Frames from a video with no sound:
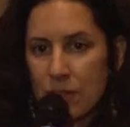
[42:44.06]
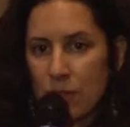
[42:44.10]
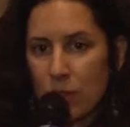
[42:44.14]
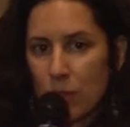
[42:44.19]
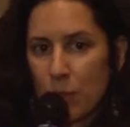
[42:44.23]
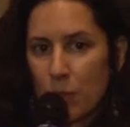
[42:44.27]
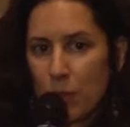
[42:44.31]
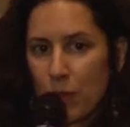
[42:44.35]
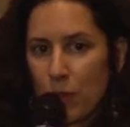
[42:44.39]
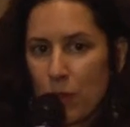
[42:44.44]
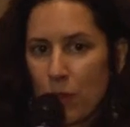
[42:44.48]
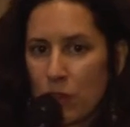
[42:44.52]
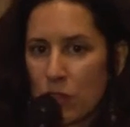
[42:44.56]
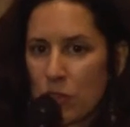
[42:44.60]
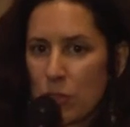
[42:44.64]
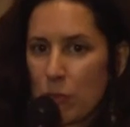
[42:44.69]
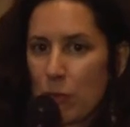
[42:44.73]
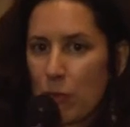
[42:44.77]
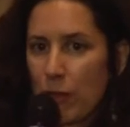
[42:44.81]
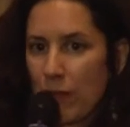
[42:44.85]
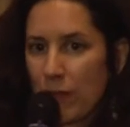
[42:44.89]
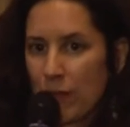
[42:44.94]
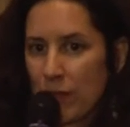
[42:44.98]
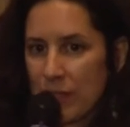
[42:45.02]
not because the
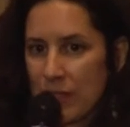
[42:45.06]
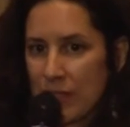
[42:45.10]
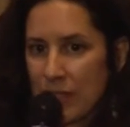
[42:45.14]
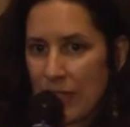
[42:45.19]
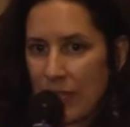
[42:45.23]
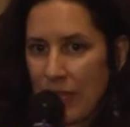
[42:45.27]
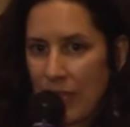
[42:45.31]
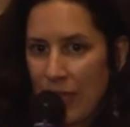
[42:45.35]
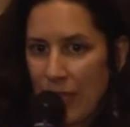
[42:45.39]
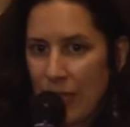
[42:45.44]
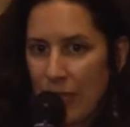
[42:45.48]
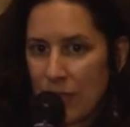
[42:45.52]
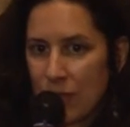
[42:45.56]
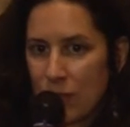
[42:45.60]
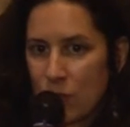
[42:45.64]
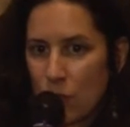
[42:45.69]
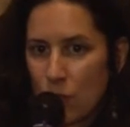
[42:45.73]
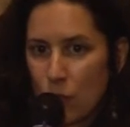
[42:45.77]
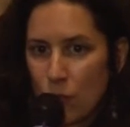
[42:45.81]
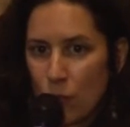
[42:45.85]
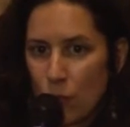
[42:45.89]
previous decade